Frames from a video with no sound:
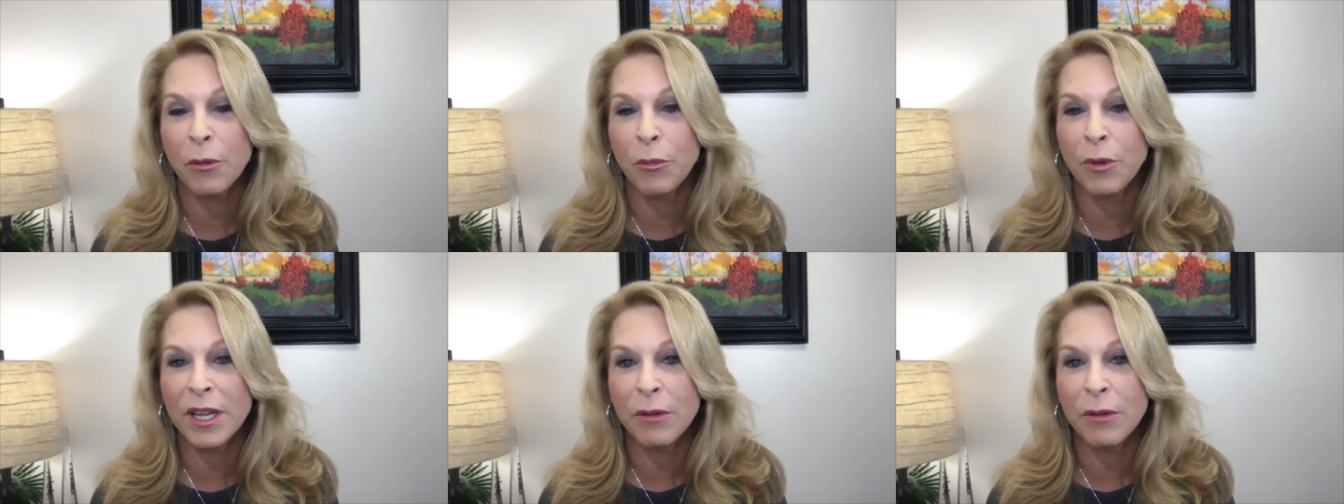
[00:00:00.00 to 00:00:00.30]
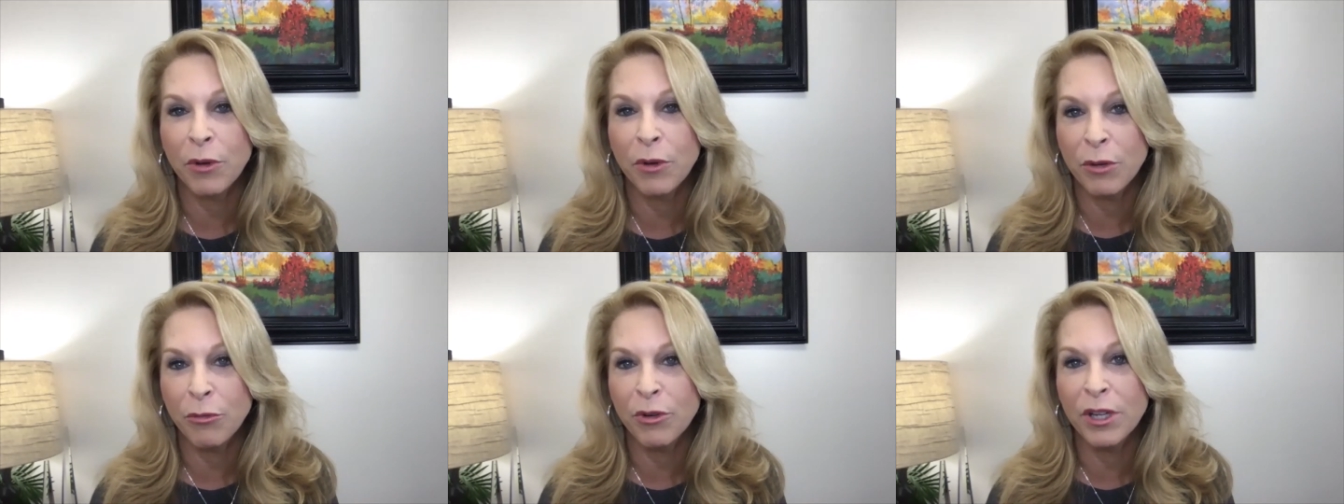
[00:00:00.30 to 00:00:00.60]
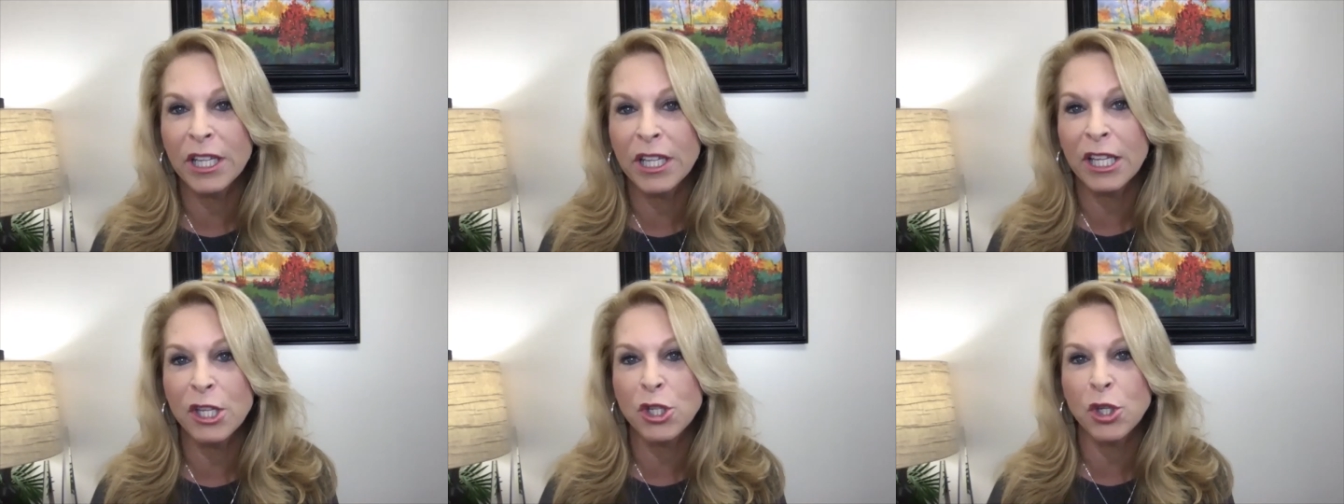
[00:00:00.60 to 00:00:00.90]
We we
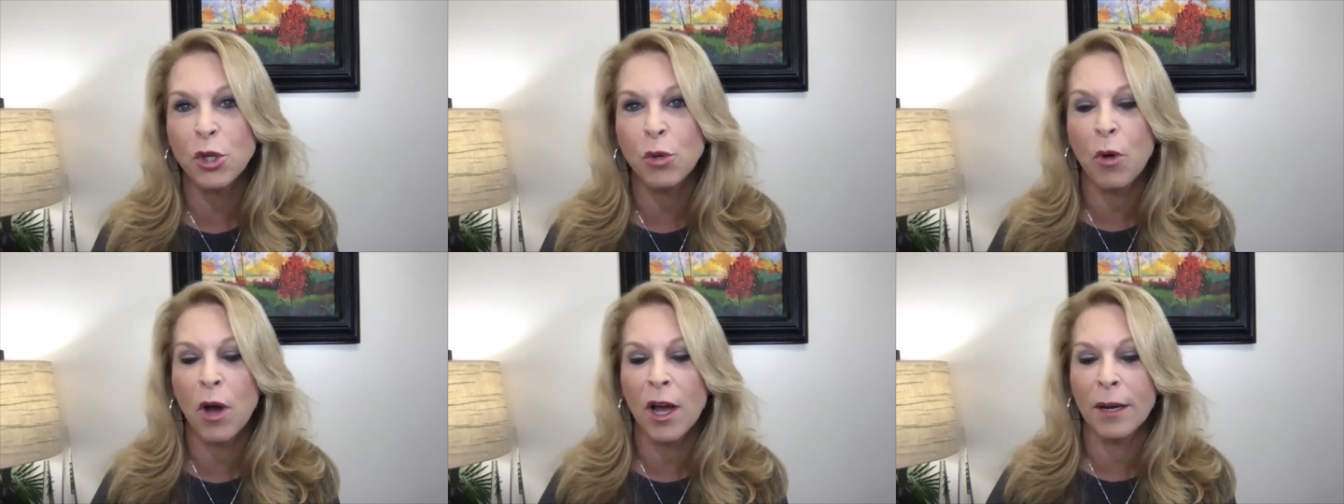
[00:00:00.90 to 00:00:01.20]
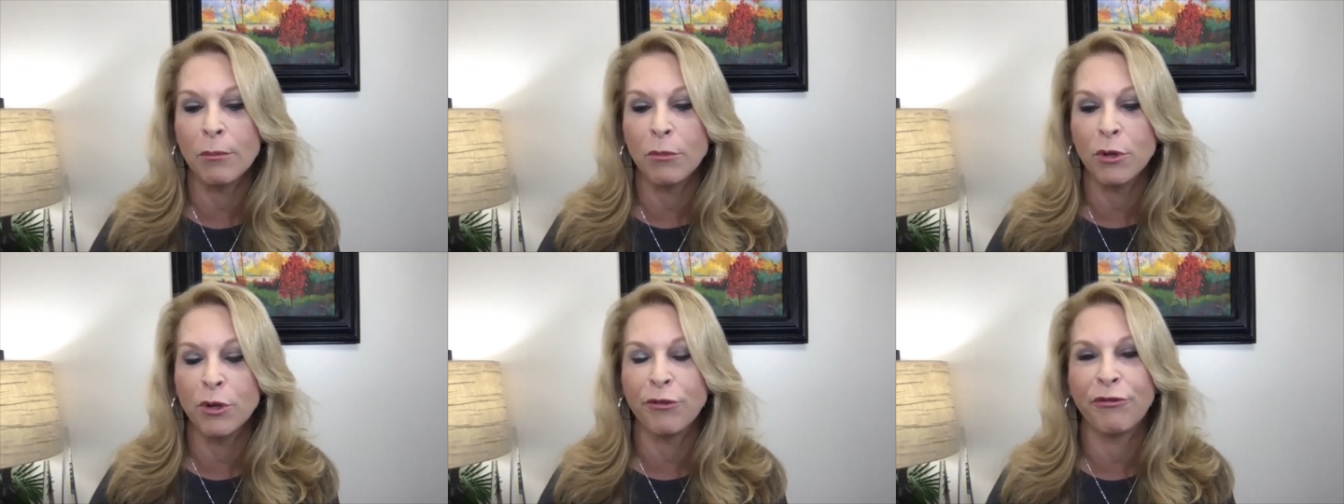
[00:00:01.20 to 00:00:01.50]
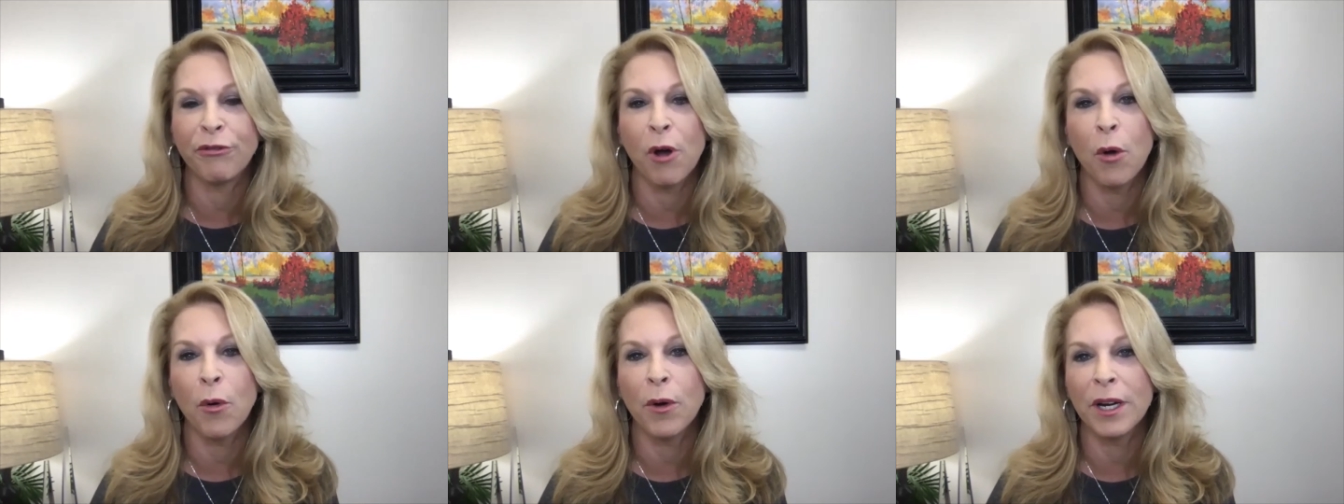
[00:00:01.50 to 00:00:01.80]
really do want to move
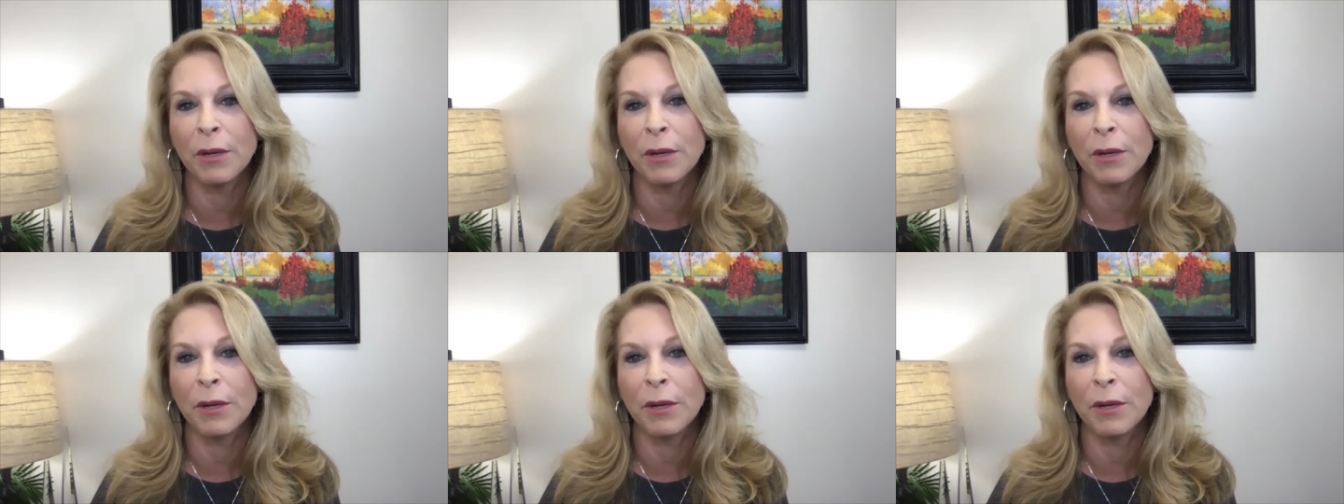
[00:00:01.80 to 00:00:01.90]
forward,